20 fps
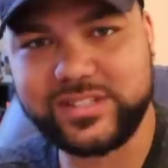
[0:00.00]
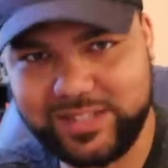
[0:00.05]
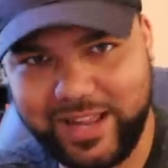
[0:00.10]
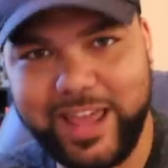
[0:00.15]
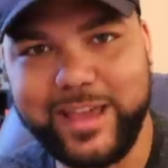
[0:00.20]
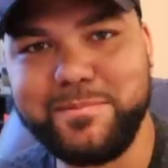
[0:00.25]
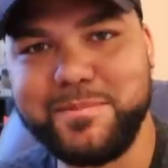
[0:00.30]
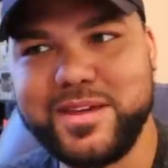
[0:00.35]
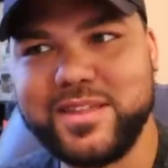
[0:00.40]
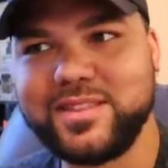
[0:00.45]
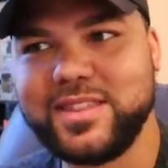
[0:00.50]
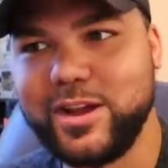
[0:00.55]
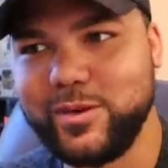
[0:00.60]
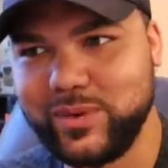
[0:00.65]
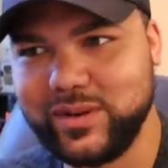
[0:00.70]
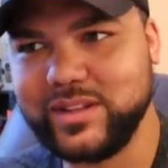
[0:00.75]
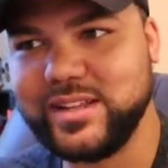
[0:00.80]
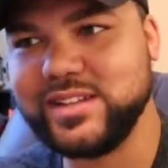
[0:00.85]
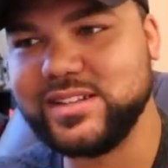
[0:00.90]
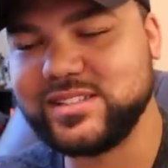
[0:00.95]
statement they
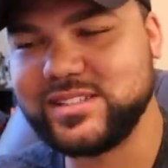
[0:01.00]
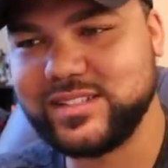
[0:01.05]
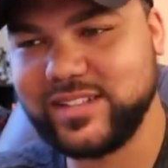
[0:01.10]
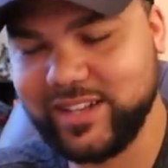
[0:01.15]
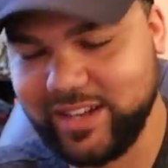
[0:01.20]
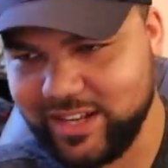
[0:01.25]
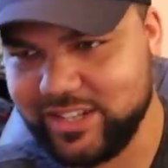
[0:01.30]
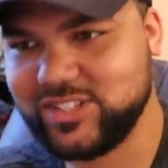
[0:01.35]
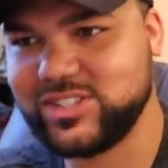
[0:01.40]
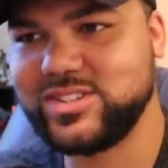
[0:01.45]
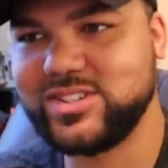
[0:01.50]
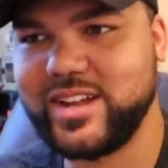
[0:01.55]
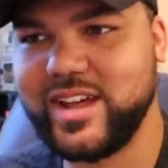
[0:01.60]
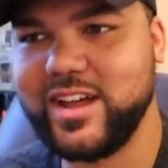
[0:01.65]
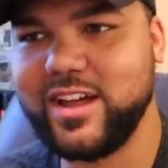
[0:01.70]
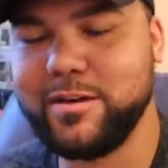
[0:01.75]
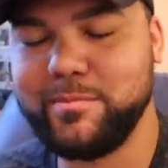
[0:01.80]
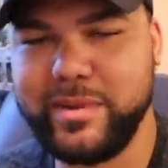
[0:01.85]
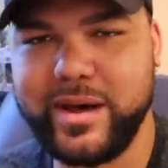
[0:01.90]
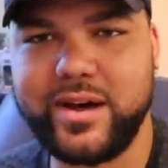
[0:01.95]
released
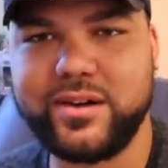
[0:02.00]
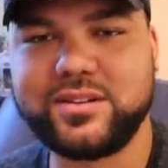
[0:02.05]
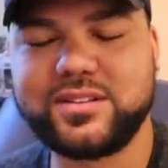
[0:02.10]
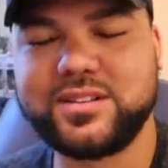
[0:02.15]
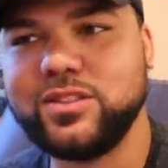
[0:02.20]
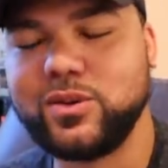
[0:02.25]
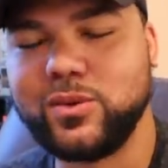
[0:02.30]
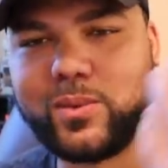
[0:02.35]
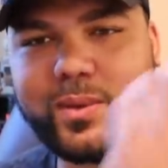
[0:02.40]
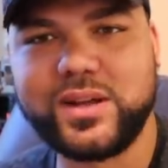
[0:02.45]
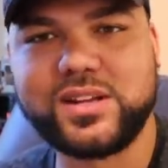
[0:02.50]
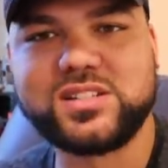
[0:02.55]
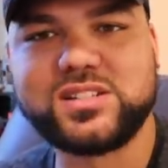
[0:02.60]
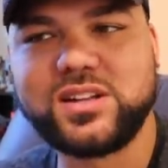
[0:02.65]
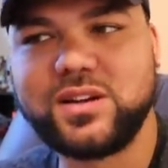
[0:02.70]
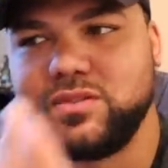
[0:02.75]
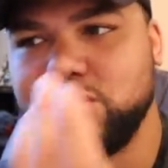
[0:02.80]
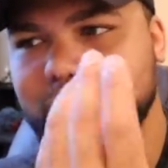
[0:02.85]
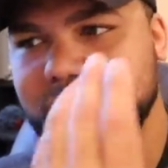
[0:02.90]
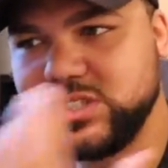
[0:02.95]
yesterday about the rest
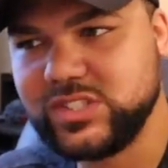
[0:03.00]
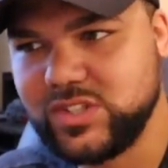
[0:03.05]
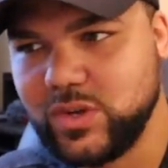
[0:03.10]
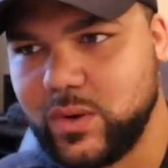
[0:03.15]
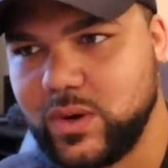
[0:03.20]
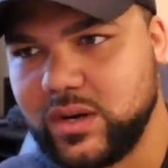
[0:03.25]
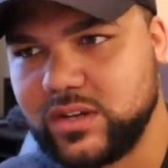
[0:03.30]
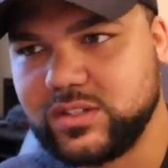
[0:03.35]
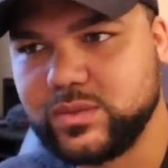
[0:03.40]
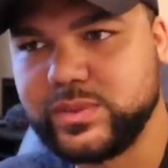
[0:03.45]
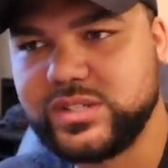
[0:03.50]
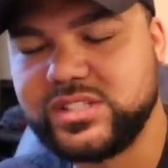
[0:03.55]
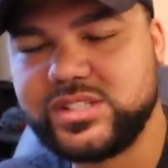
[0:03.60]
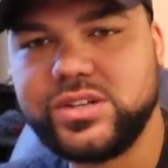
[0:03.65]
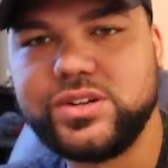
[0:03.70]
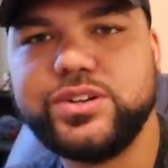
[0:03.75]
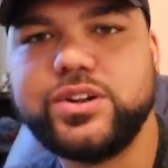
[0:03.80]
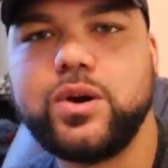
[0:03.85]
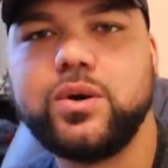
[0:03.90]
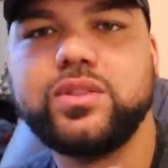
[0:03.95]
of the resorts. We
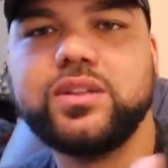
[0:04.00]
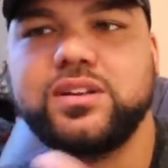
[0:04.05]
still know